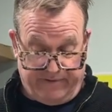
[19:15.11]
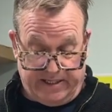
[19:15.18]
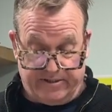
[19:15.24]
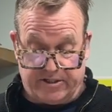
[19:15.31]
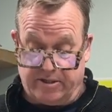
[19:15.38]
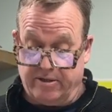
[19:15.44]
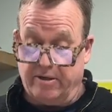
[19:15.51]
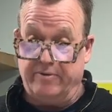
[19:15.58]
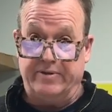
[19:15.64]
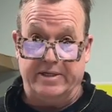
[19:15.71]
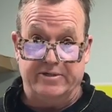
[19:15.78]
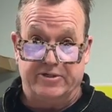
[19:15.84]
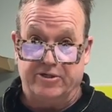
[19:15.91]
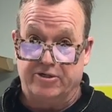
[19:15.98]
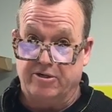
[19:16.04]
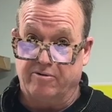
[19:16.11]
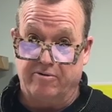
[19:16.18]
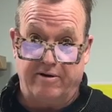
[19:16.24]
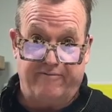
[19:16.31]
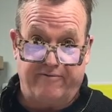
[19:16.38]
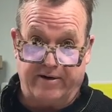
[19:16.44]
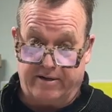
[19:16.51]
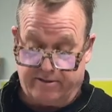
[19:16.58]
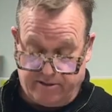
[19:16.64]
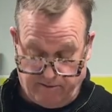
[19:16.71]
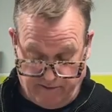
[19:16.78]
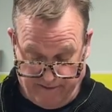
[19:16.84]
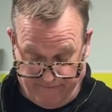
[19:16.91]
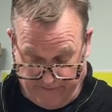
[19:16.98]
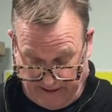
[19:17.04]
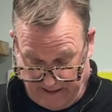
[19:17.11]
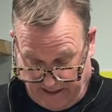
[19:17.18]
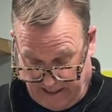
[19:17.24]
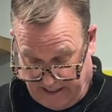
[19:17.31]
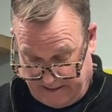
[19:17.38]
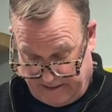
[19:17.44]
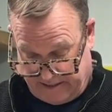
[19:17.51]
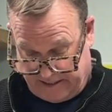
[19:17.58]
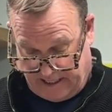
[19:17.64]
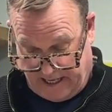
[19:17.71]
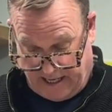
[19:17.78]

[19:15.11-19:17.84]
These are terrific kits,